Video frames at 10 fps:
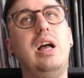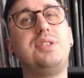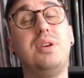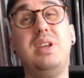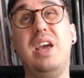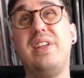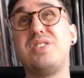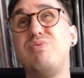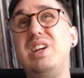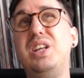So yeah,
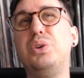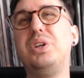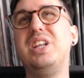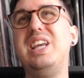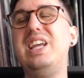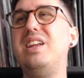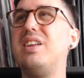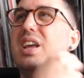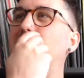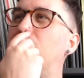that's really all you need.
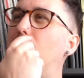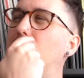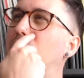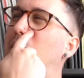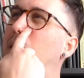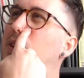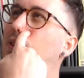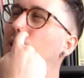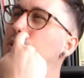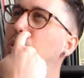You don't, as
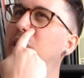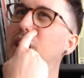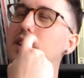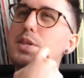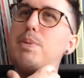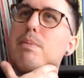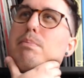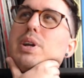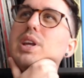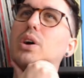far as what you need to spend
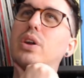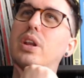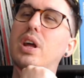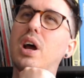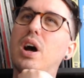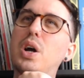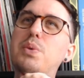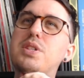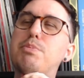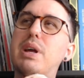money on, I
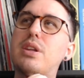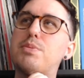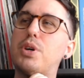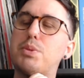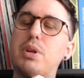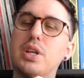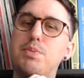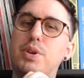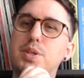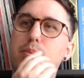would spend as much money as
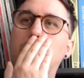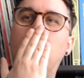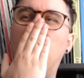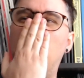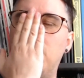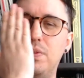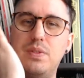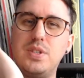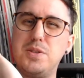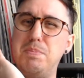possible on
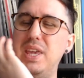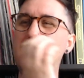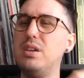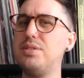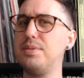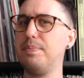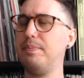speakers,